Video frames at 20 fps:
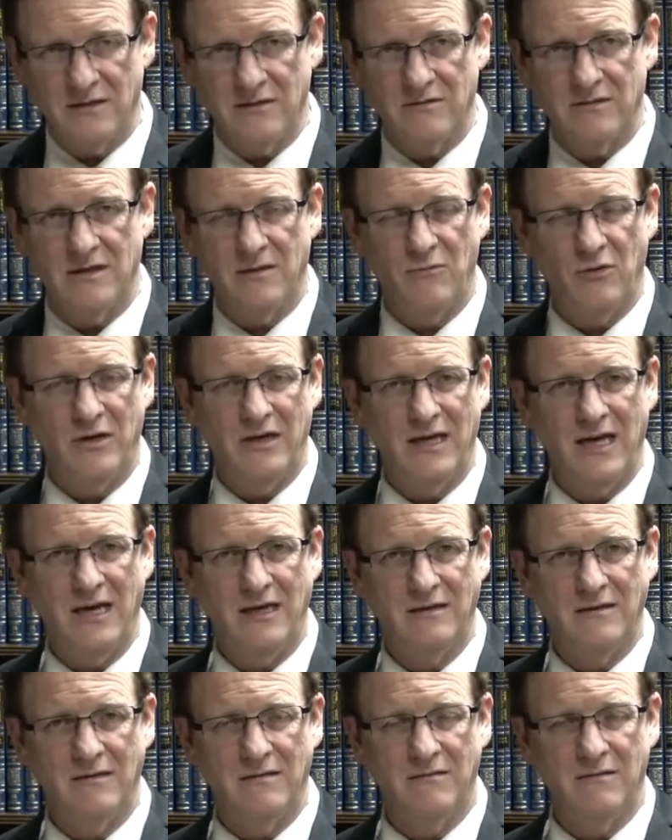someone
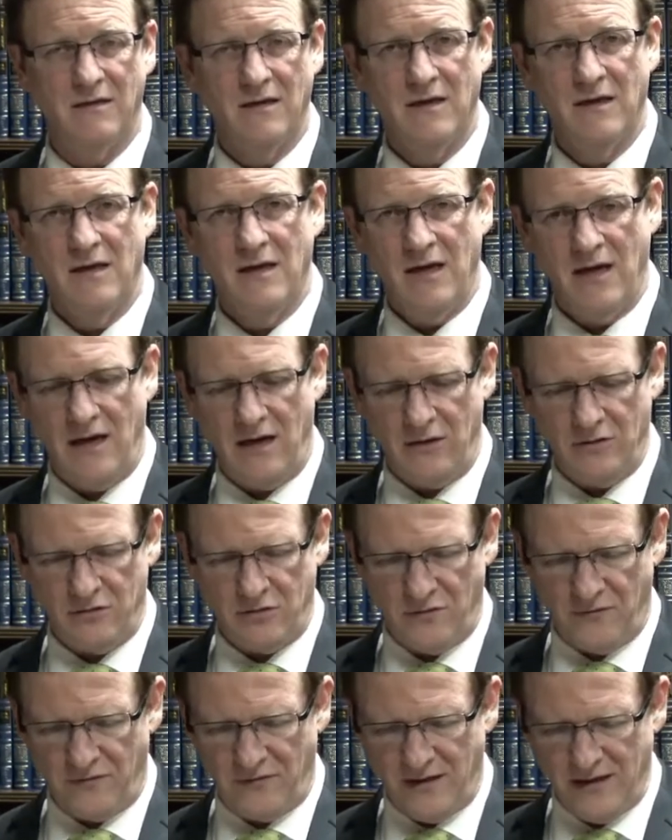ate it out
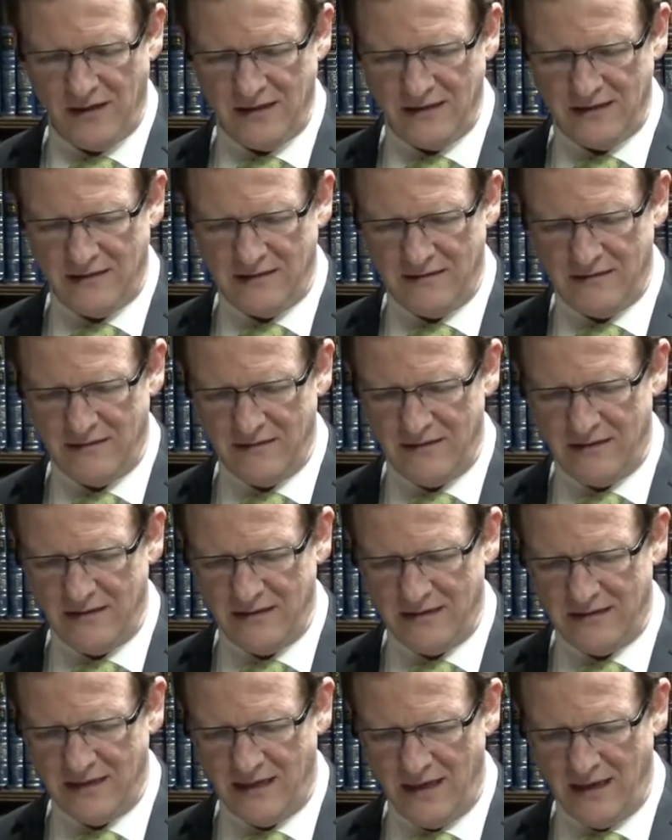of his
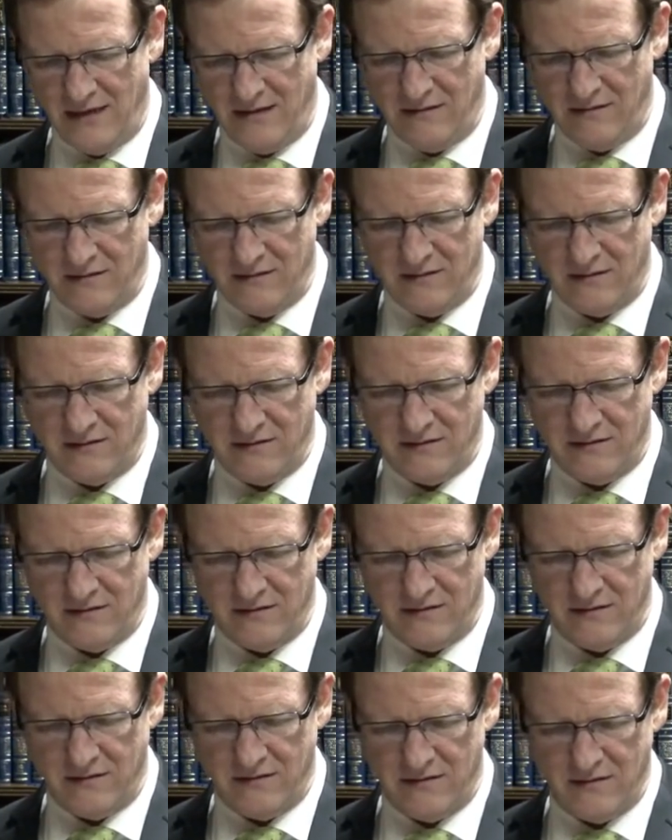desire,
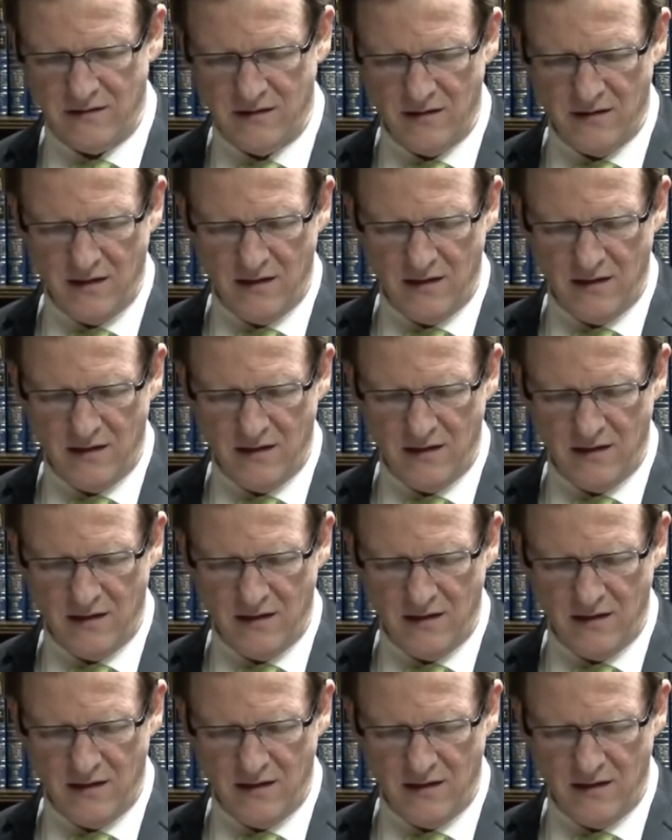and